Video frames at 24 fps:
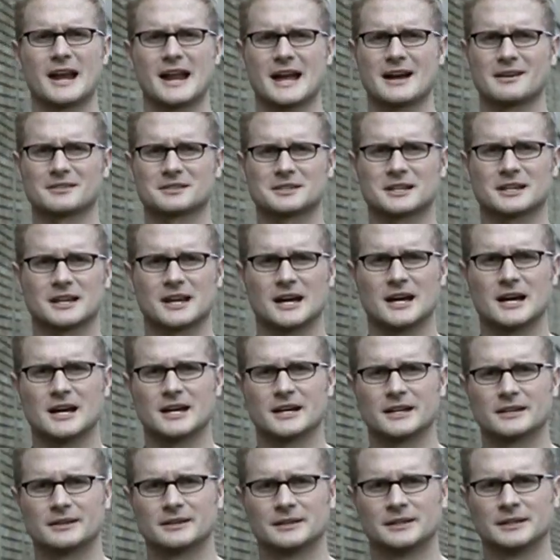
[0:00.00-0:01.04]
out to
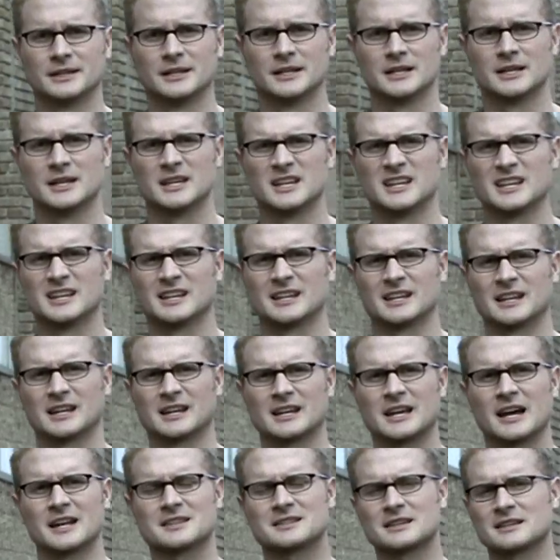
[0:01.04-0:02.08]
God.
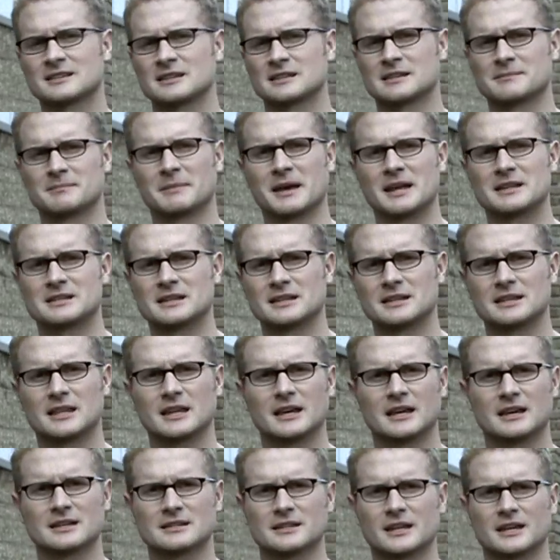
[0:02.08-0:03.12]
And God says these amazing
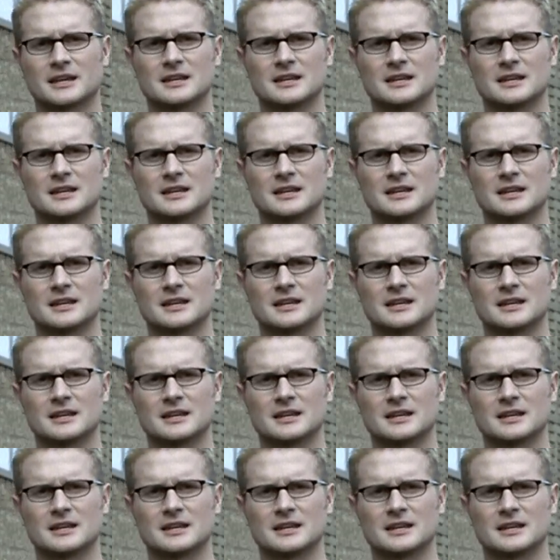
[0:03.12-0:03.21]
things,